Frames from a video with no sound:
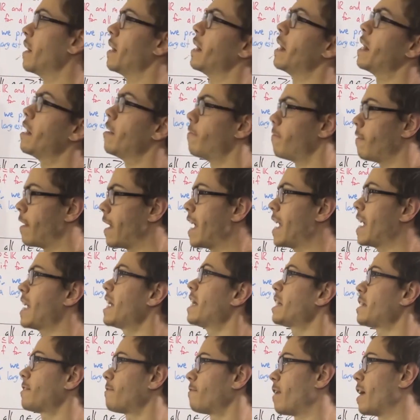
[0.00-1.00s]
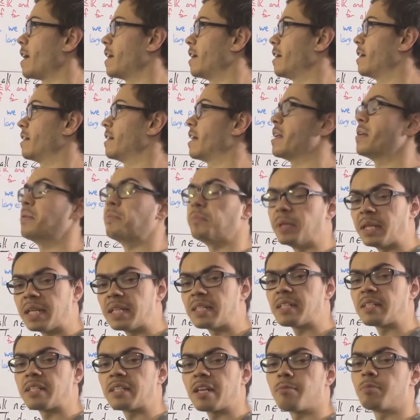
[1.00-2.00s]
if A is finite and B is
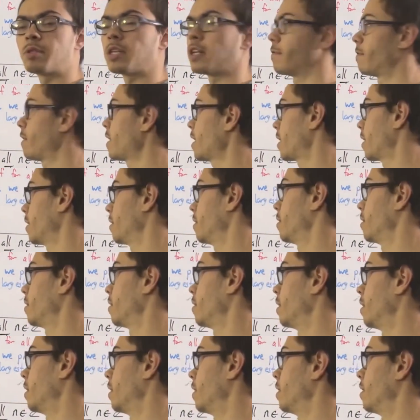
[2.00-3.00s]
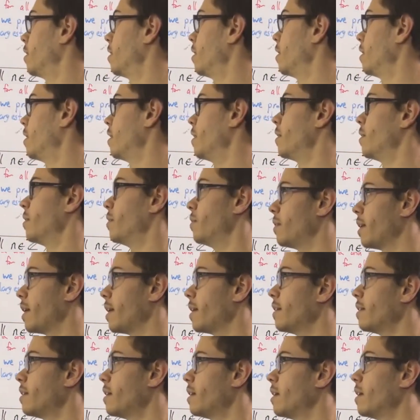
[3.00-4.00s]
a subset of A,
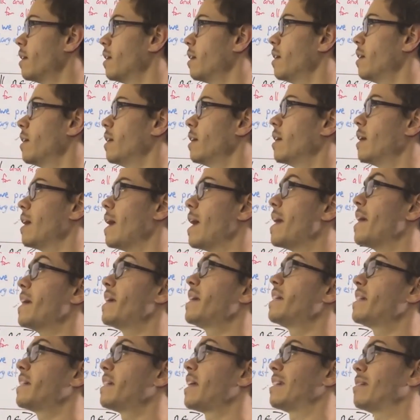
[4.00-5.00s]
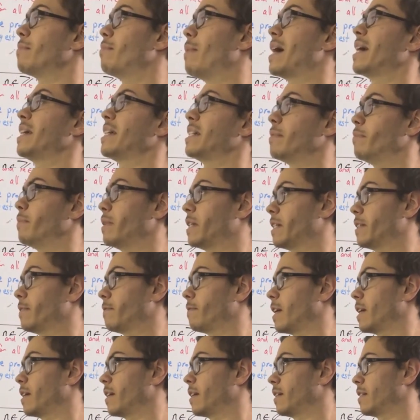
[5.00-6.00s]
then A set minus B is
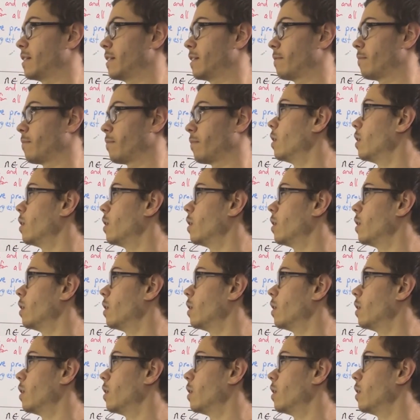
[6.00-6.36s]
finite.